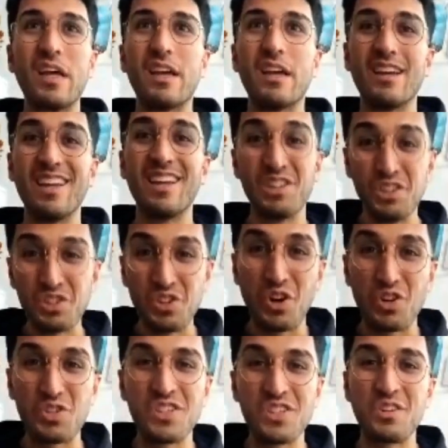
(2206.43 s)
in the
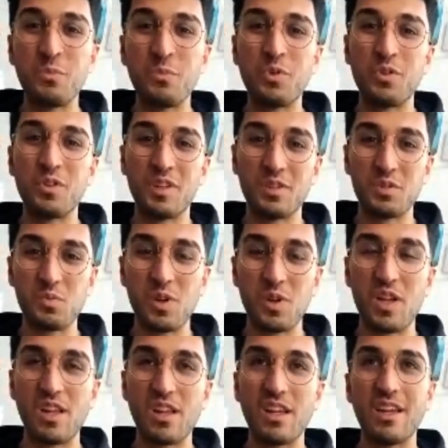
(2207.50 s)
Starseed community as well.